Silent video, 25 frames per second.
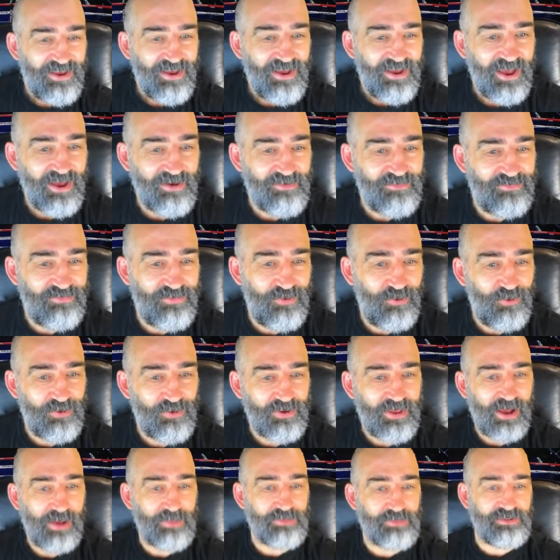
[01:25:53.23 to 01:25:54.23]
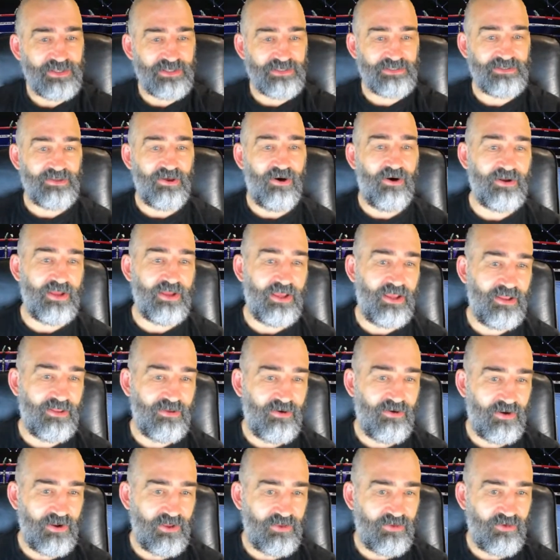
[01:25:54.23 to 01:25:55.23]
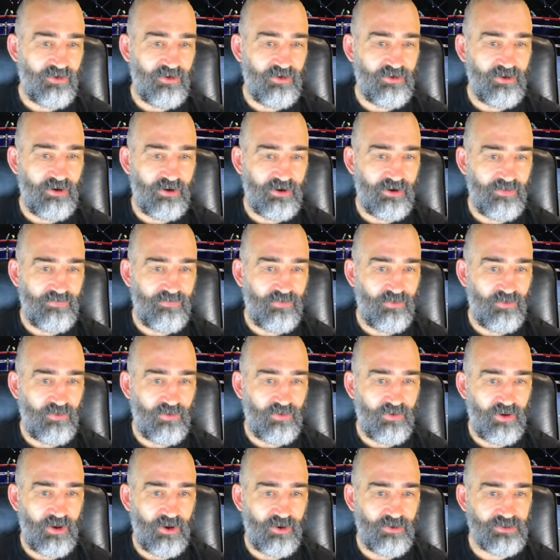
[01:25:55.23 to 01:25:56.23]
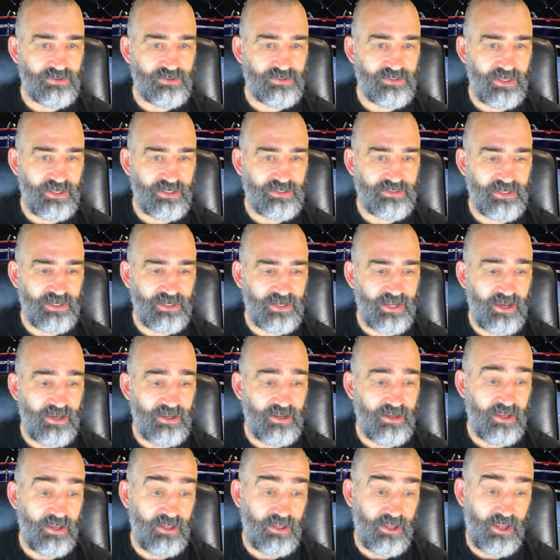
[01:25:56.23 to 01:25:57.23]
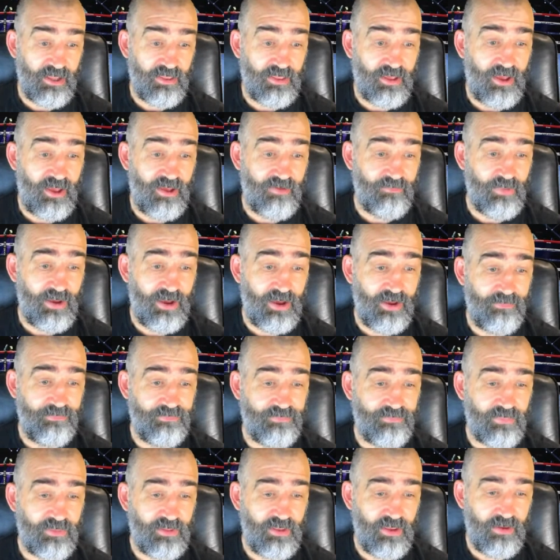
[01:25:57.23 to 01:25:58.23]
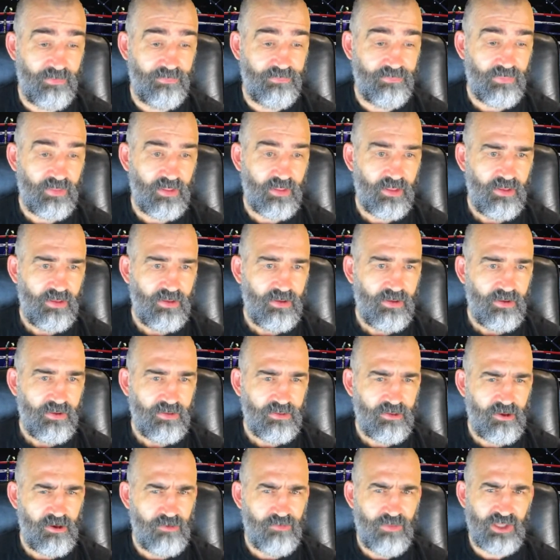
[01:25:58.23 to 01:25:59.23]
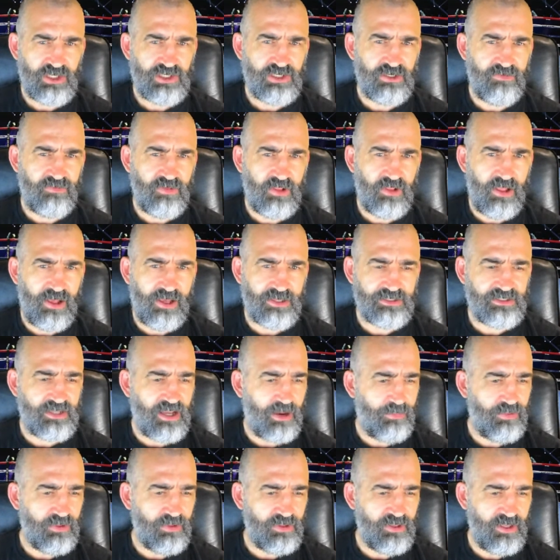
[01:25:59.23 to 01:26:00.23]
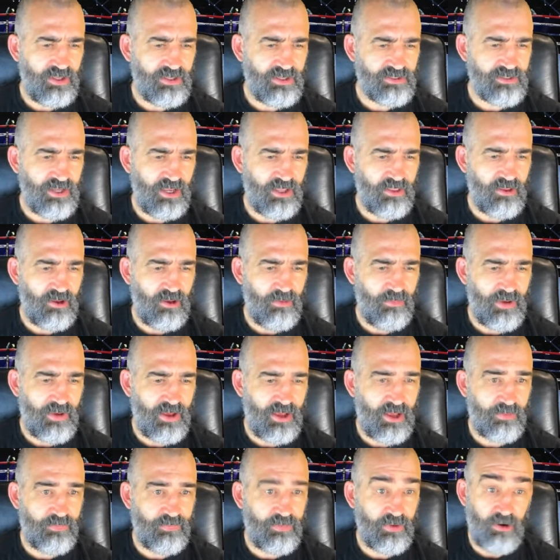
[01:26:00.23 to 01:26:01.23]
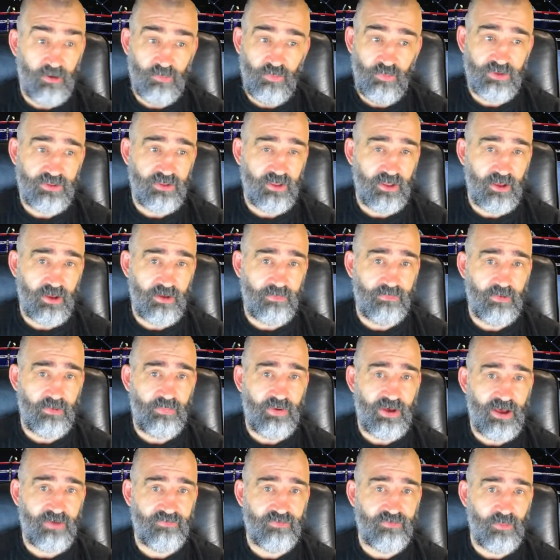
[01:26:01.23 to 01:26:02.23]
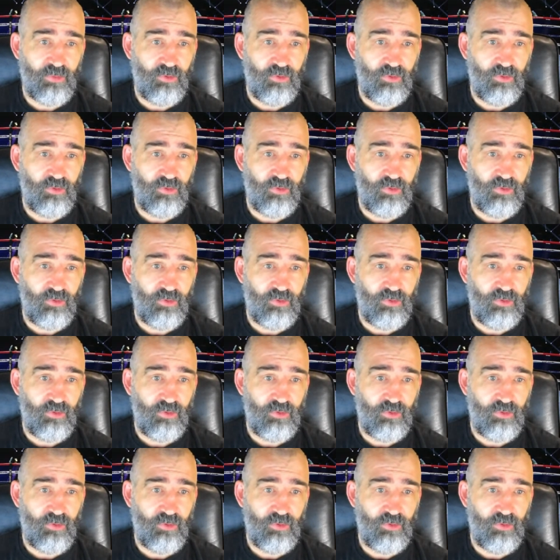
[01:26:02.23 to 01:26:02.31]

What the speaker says: have 4 cups since 90, 92, 94, 06 and 18. Yeah, they have, mate. Yep. No mention of the last couple of years there, though, Mark. But I'm with you, though. Apart from